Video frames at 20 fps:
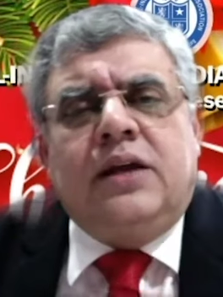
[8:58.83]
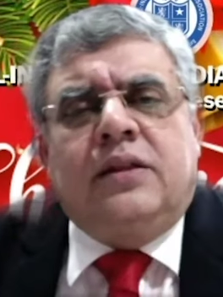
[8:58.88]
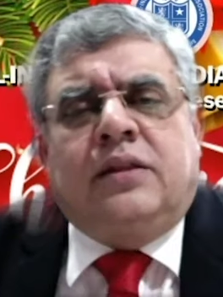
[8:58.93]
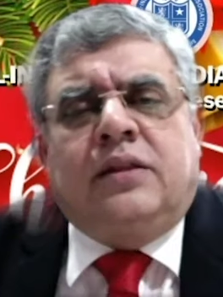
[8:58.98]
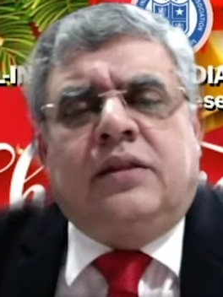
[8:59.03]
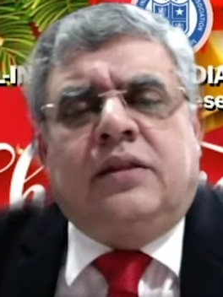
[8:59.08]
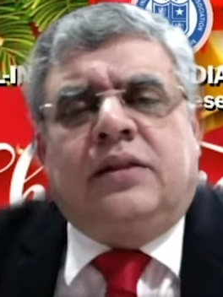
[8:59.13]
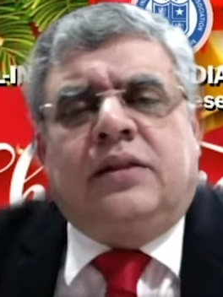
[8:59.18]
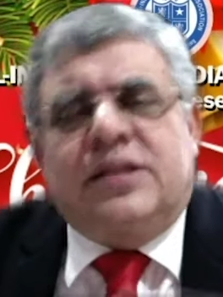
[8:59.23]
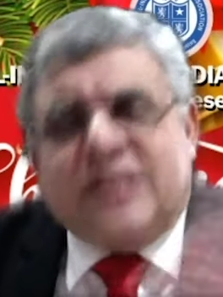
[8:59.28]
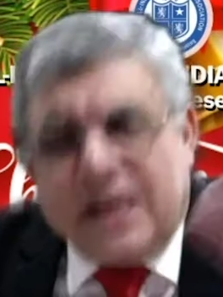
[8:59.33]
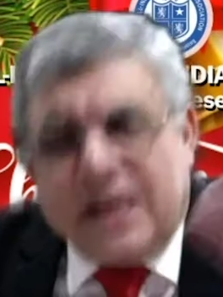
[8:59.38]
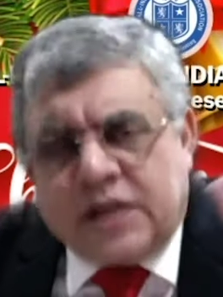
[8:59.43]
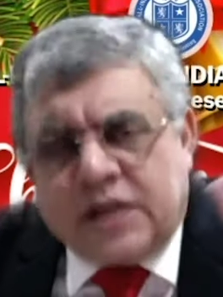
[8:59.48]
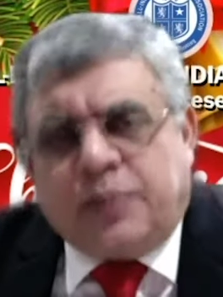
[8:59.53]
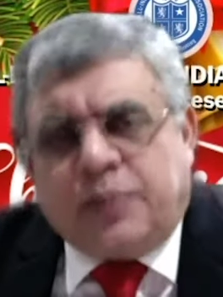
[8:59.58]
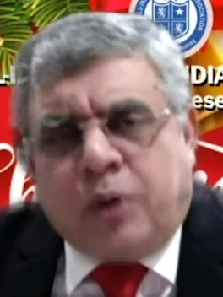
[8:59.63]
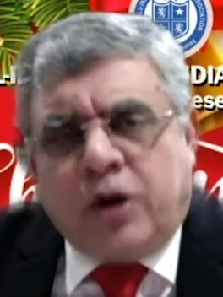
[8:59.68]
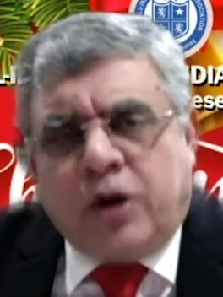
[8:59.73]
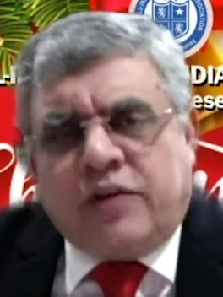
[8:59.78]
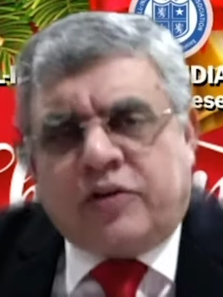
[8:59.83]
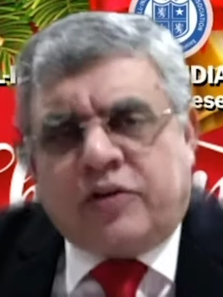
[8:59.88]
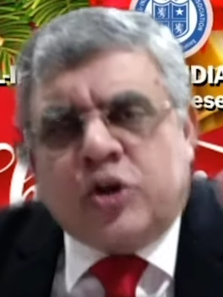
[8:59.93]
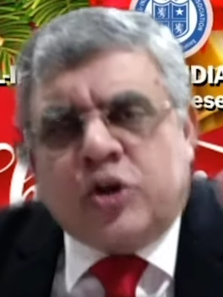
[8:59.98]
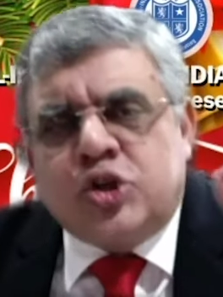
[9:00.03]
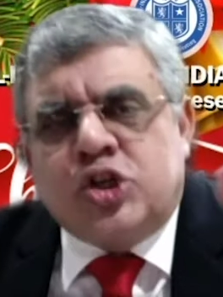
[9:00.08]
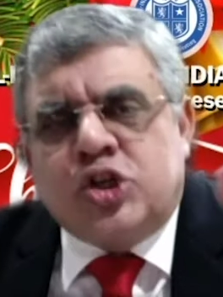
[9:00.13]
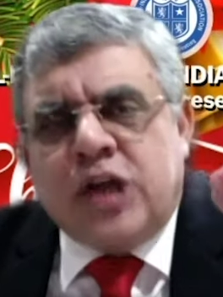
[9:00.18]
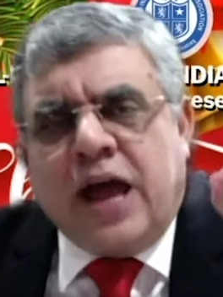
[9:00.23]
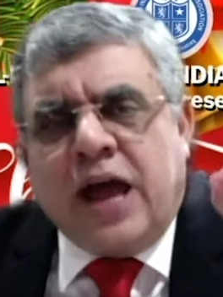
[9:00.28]
center point of
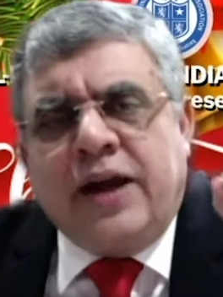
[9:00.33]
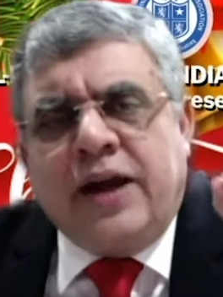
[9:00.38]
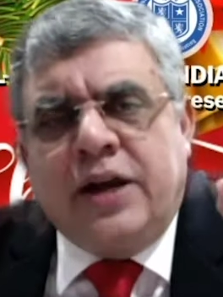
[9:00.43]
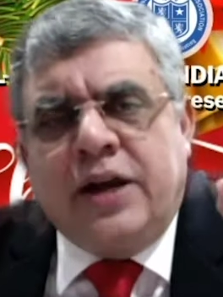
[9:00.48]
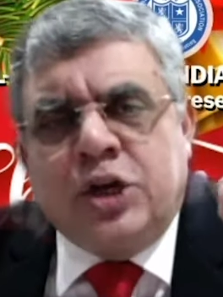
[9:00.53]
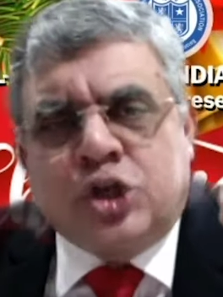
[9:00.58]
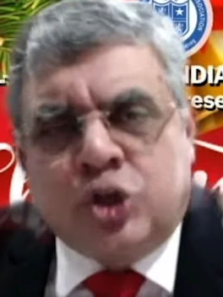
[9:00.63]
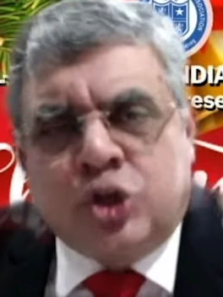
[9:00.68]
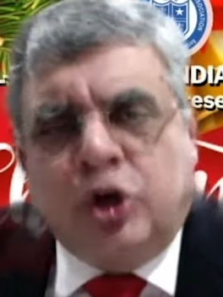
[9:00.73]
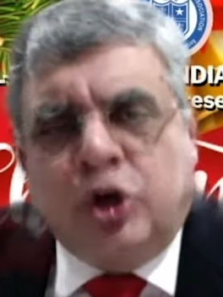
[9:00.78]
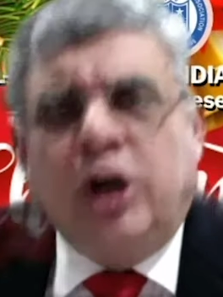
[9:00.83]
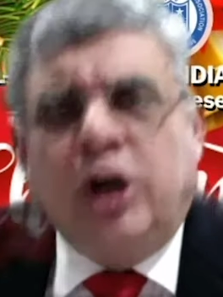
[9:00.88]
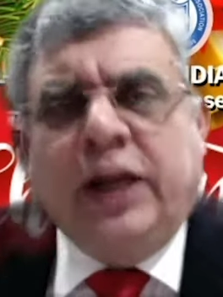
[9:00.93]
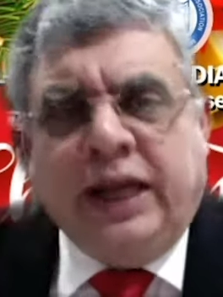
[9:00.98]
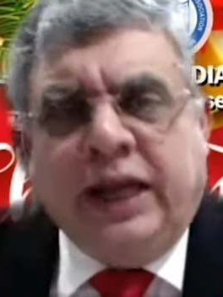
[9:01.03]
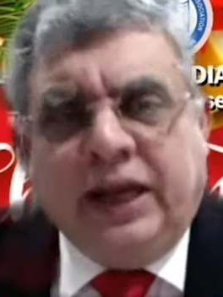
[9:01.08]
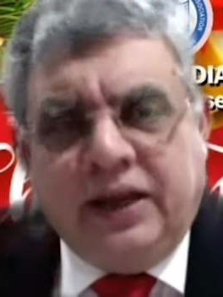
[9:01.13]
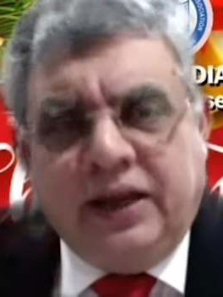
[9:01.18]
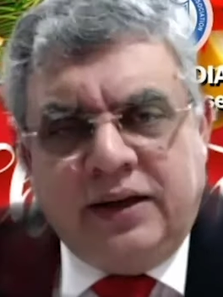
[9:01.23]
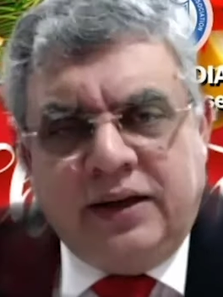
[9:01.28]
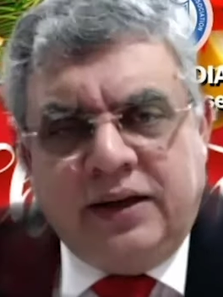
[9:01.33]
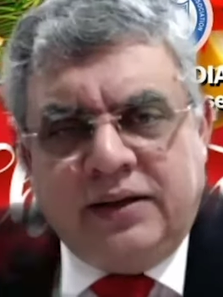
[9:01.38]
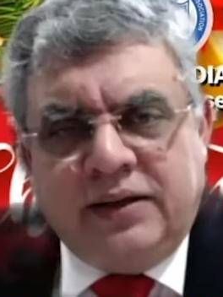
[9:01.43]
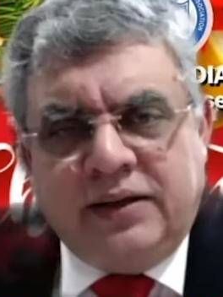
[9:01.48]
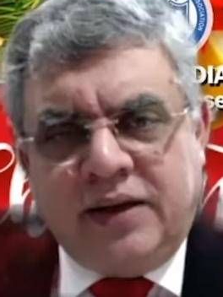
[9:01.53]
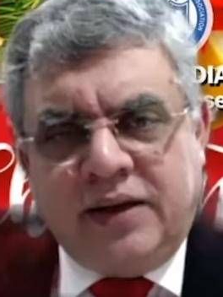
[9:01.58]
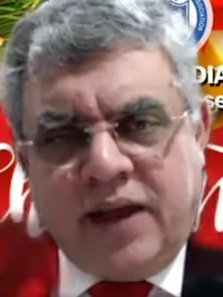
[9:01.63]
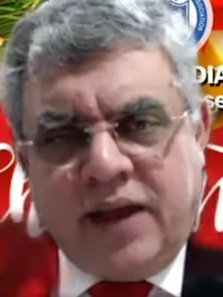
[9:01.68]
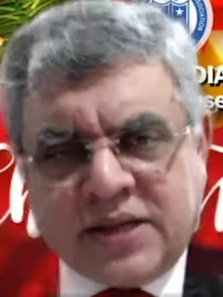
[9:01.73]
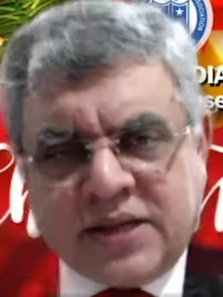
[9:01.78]
Christianity, surely,
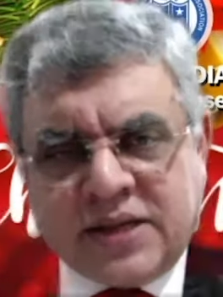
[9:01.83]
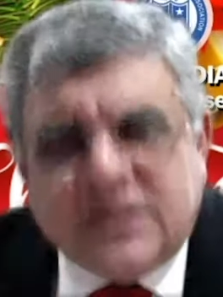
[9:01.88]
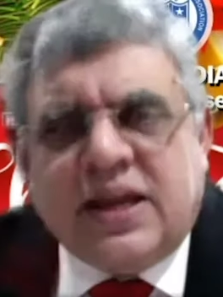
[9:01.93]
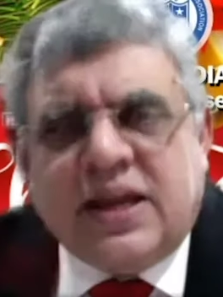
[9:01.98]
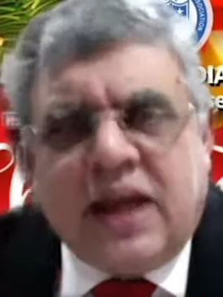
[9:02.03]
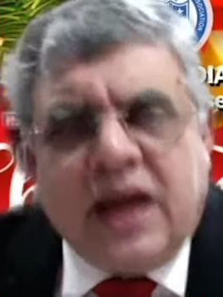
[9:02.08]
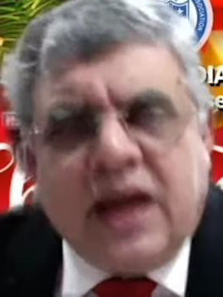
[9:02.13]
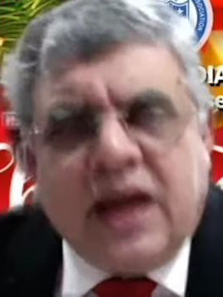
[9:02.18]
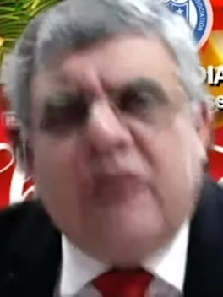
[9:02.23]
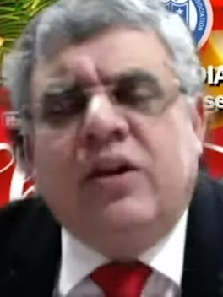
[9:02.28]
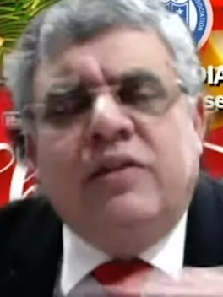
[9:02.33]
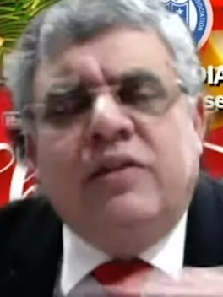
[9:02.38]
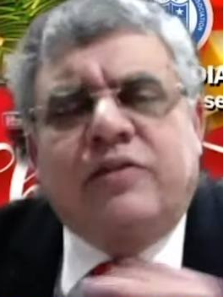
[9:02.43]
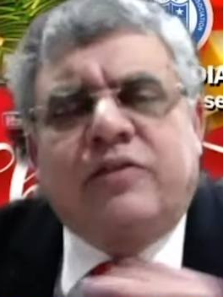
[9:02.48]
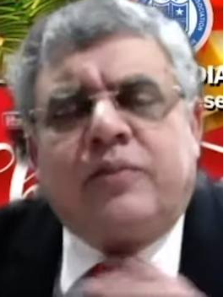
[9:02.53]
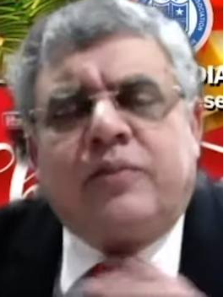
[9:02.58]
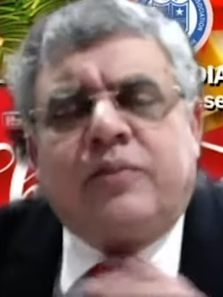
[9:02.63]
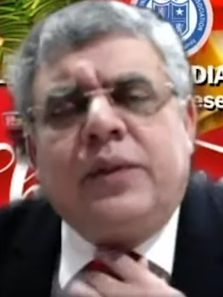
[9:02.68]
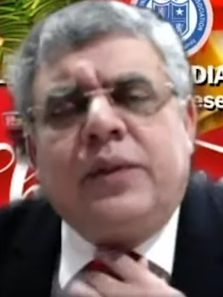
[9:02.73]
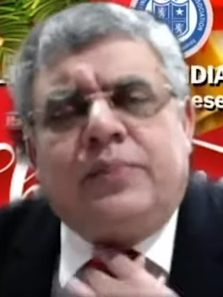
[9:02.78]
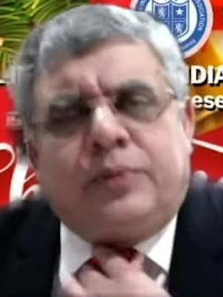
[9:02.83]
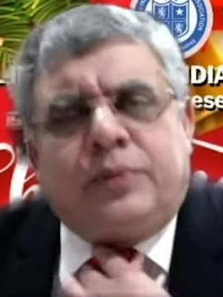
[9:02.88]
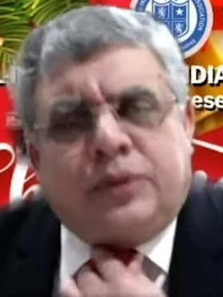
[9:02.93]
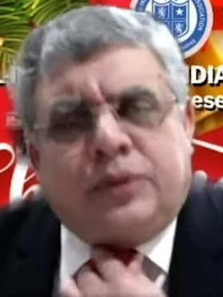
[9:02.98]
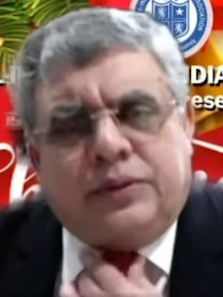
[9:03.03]
is caring for people.